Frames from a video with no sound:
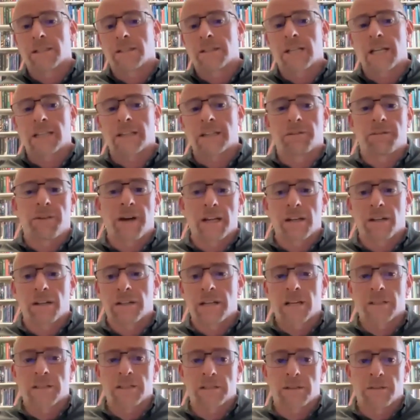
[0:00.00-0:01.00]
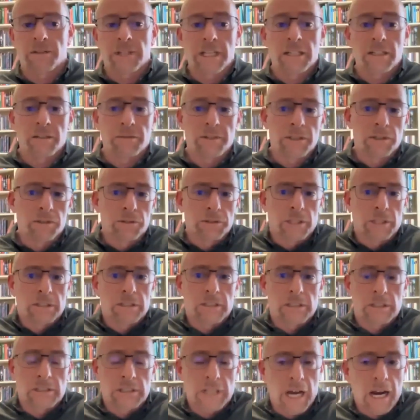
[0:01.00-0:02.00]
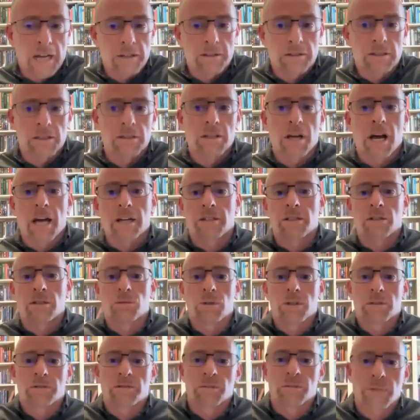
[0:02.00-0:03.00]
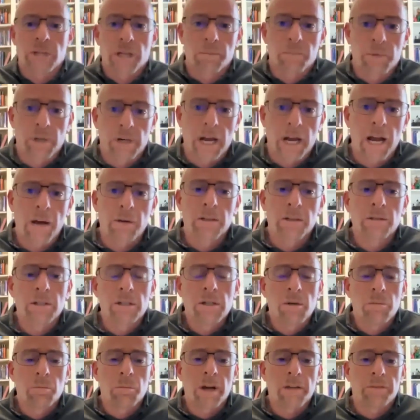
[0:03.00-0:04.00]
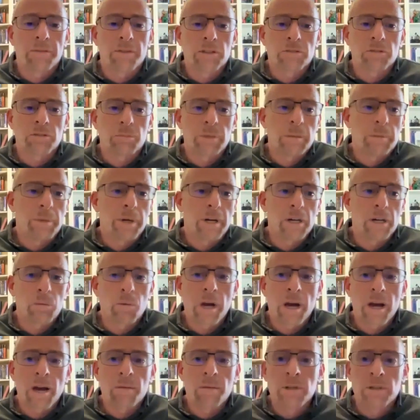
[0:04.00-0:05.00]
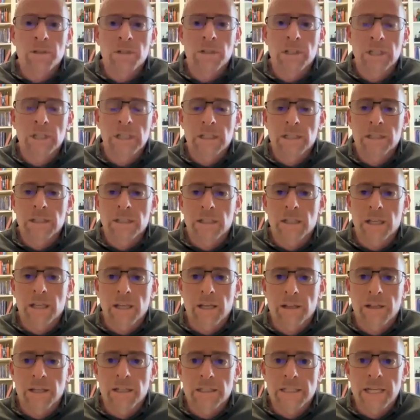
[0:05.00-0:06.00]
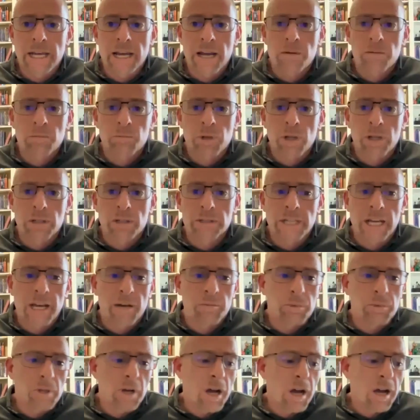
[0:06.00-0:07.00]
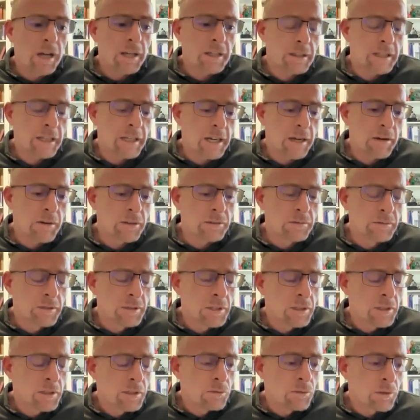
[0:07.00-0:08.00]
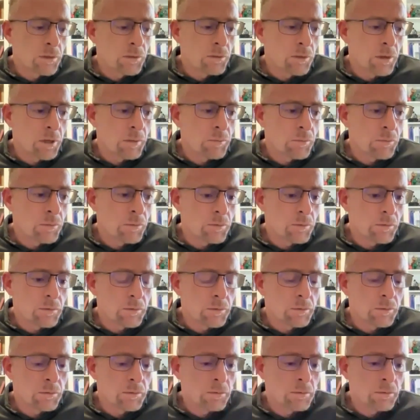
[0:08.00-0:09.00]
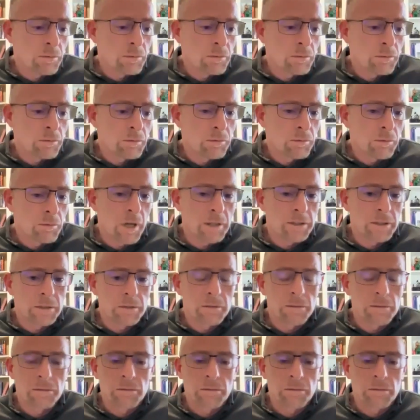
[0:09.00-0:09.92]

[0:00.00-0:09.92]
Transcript: set the final analysis of the individual judges aside. There's a lot to work from that. But I would, my first would be Barry Webb and That's then Dan, Dan Block. Then I would um, run with